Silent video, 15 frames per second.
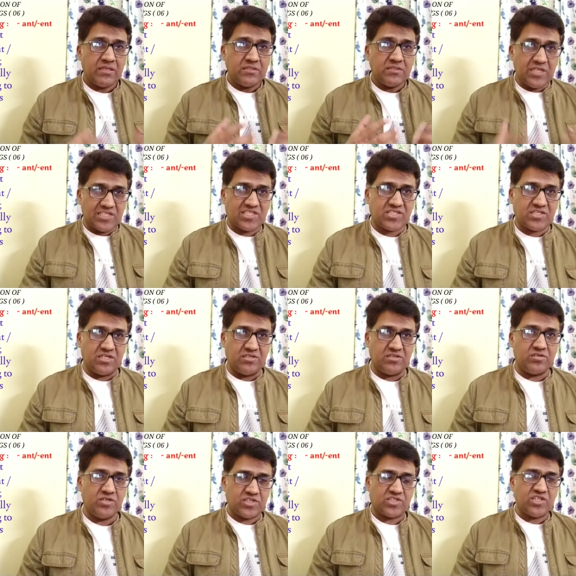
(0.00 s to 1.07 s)

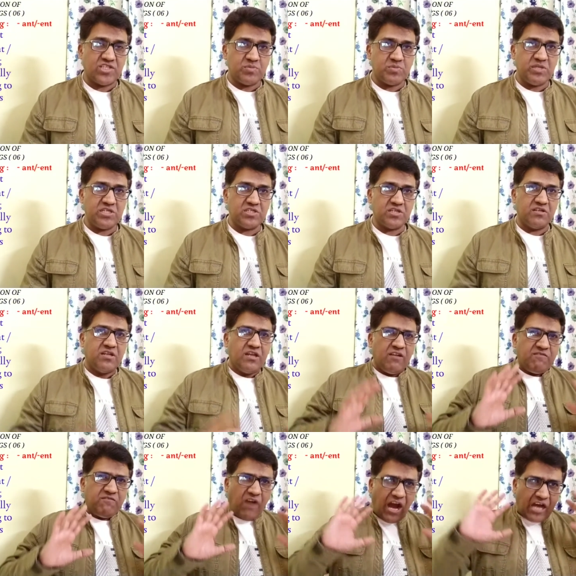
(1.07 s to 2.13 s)
Distant. Distance means uh,
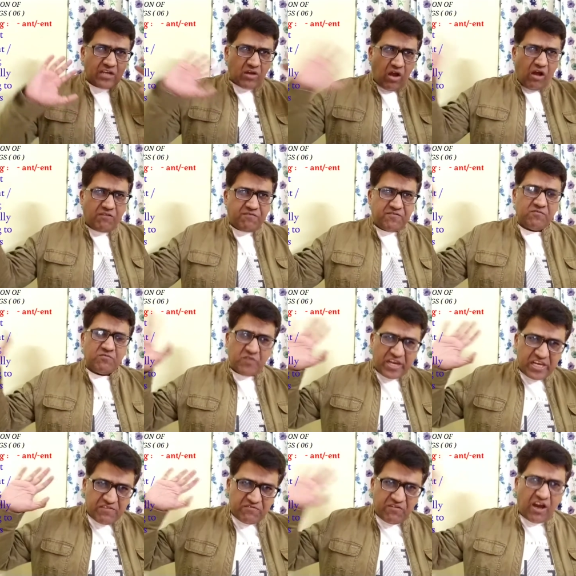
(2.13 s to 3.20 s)
far off,
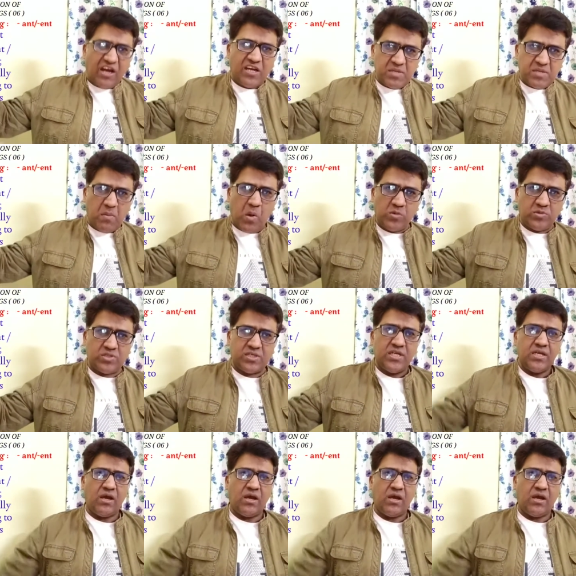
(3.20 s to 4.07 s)
very far, remote,